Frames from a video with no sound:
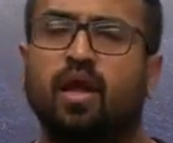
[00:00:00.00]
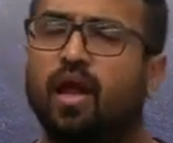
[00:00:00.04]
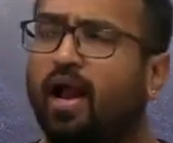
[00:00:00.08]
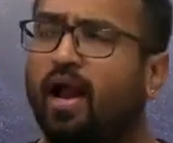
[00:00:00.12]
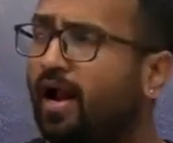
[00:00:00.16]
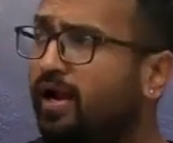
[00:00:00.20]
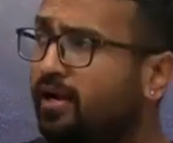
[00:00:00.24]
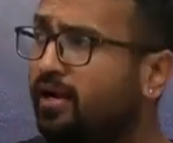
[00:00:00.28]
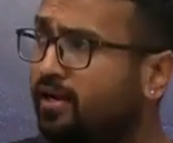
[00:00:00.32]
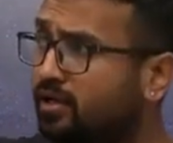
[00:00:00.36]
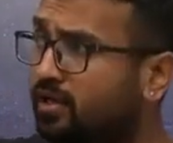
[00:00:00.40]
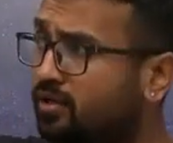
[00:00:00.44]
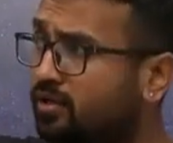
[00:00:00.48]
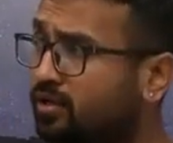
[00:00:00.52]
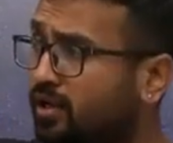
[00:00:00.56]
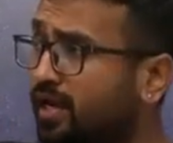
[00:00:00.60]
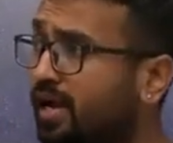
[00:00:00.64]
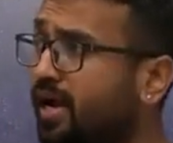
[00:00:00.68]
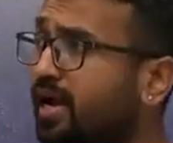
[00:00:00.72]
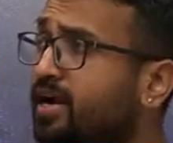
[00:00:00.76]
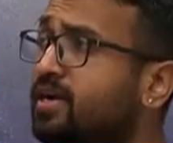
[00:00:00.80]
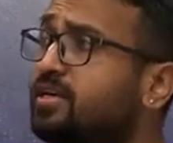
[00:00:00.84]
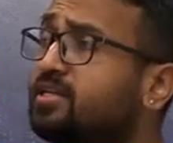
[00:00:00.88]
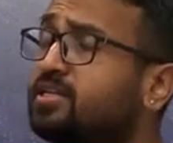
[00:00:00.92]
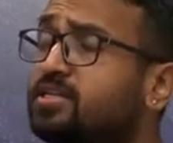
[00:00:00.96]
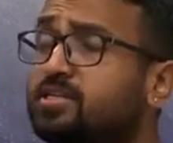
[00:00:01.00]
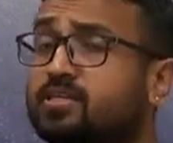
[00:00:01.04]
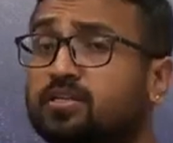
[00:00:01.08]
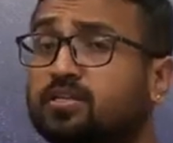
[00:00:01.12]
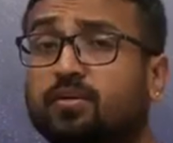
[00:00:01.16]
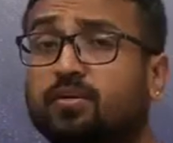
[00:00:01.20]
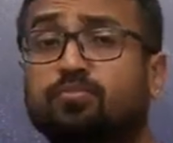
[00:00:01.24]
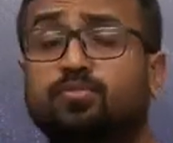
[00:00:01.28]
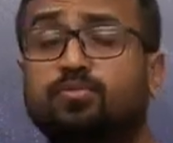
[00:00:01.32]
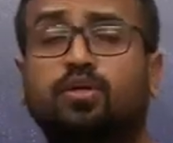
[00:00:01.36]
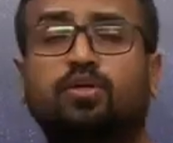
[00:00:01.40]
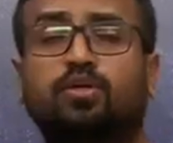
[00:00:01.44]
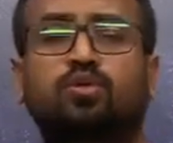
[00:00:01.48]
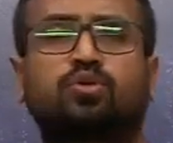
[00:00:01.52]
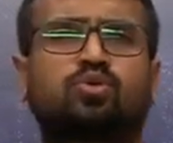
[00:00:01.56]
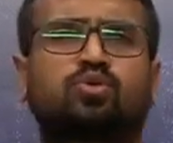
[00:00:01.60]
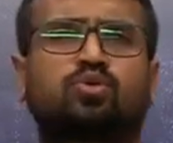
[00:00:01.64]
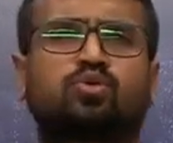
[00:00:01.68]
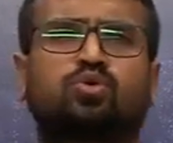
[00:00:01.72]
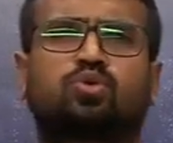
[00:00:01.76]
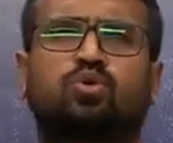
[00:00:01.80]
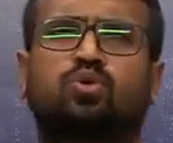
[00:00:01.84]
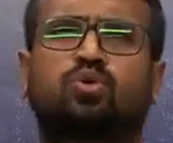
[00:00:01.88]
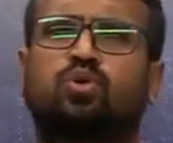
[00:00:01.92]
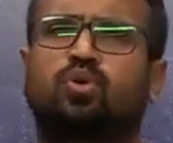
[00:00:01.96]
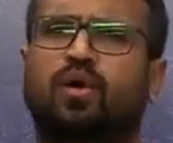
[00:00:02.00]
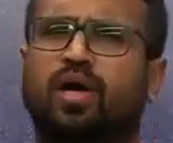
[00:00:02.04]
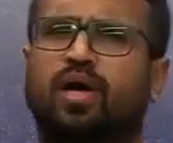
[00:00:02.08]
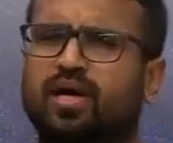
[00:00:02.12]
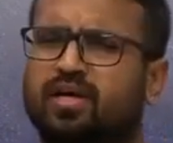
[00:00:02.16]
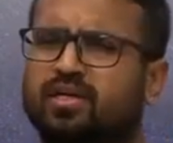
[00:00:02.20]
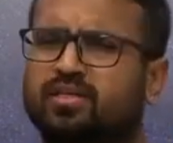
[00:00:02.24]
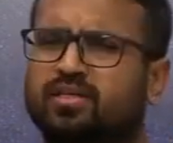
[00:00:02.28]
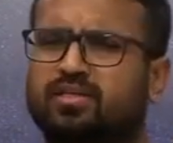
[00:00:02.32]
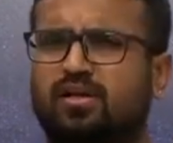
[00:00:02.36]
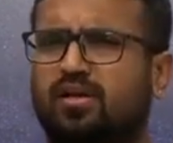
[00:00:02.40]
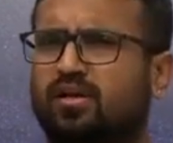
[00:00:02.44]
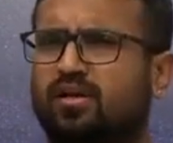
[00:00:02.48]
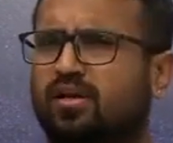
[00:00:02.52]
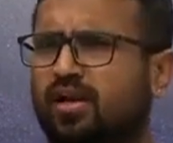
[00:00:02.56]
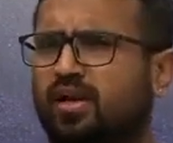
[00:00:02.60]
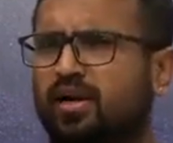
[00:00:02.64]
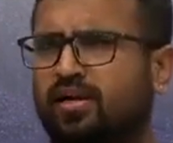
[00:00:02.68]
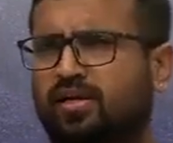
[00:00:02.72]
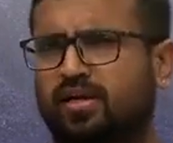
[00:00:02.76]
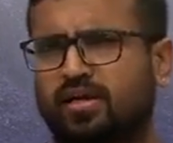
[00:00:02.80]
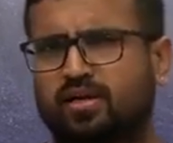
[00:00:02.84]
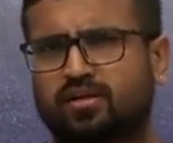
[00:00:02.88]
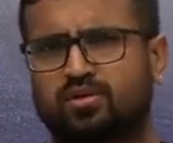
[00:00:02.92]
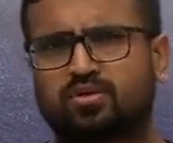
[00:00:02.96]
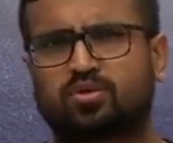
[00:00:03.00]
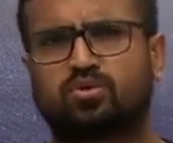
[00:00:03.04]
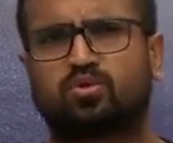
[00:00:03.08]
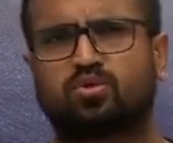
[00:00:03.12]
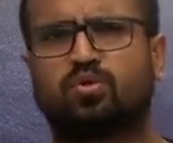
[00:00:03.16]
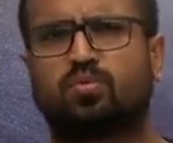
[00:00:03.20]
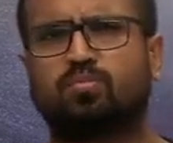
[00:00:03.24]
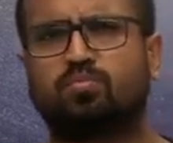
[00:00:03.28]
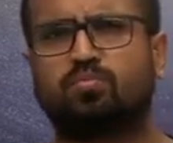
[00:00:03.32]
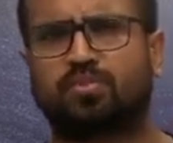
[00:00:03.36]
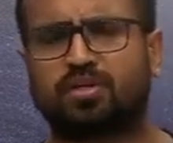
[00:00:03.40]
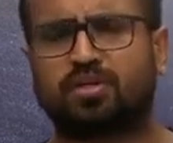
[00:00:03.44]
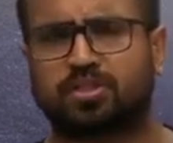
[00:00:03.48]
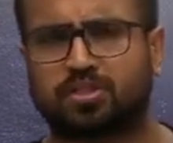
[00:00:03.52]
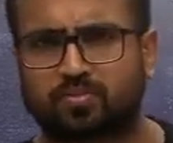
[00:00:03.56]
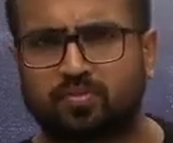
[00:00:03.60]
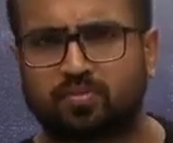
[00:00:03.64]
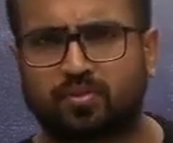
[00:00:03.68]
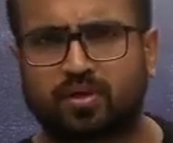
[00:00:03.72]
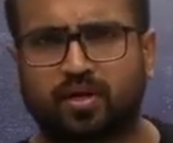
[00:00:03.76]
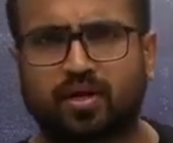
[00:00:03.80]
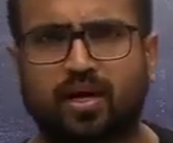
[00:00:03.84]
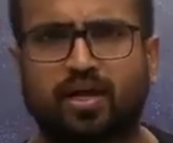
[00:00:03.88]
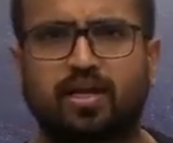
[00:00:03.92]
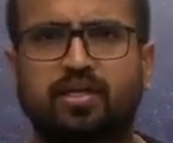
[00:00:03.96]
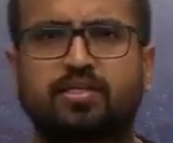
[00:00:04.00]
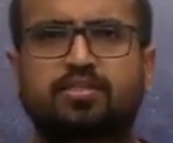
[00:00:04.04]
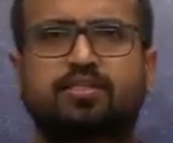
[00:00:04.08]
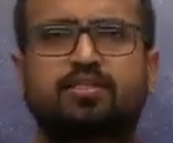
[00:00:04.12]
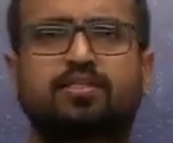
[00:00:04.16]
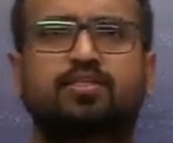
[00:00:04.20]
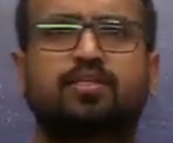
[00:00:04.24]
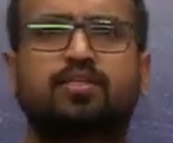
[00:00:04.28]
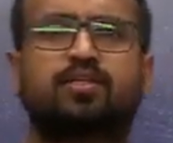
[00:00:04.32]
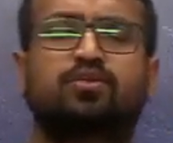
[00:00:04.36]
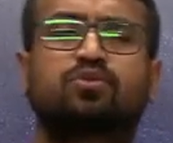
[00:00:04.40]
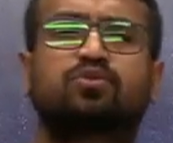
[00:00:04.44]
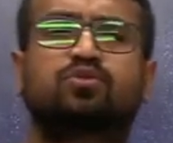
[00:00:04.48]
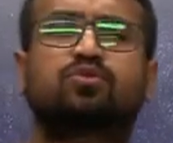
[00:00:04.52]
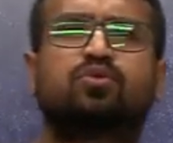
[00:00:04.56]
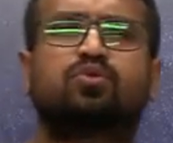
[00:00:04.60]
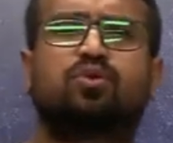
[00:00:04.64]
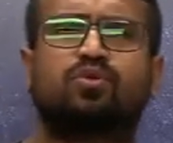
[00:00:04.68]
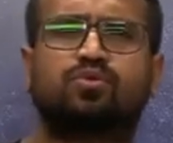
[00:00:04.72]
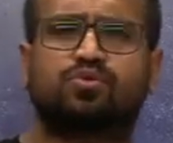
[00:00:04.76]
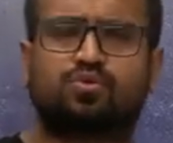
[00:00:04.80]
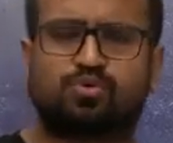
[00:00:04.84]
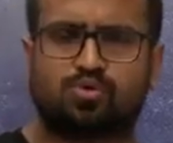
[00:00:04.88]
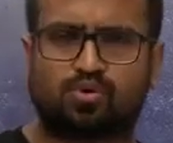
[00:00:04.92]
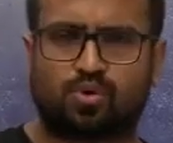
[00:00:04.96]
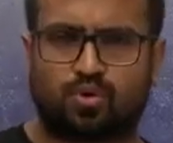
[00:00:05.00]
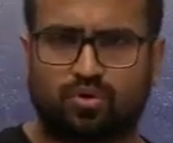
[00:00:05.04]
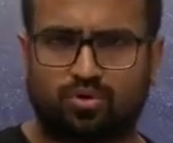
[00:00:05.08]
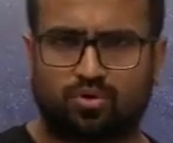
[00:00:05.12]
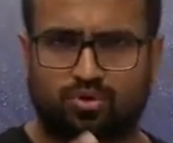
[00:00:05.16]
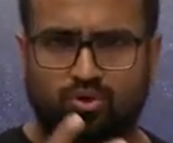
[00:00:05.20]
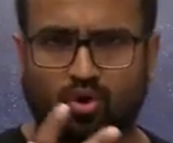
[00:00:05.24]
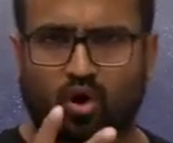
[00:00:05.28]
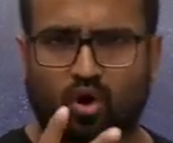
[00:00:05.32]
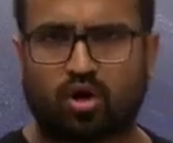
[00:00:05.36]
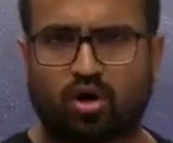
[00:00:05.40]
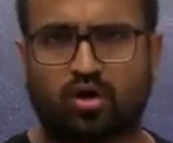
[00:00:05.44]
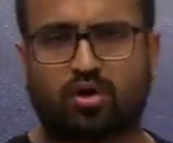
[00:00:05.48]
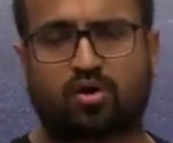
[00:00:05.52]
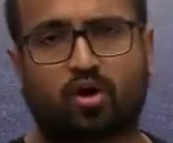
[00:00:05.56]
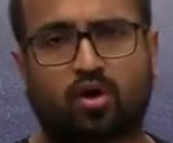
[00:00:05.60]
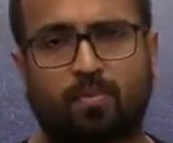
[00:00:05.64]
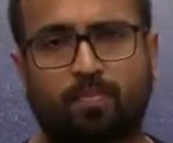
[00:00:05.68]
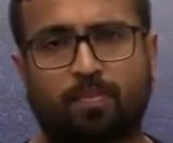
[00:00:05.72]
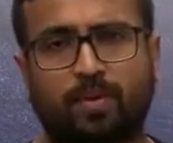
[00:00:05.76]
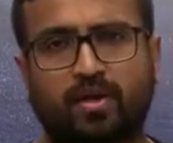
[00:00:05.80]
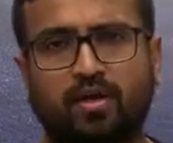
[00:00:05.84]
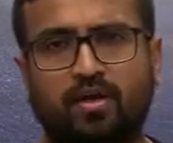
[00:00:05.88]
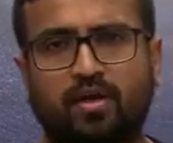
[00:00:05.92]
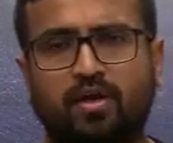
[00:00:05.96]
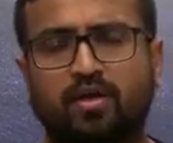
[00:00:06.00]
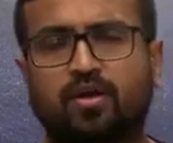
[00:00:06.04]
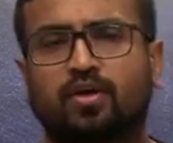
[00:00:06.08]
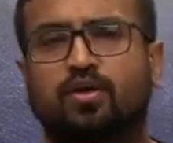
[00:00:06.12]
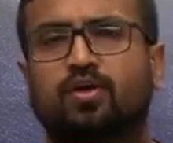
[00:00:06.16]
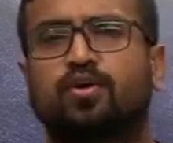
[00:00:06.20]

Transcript: And to create something so exhilarating, so mesmerizing, so jaw-dropping,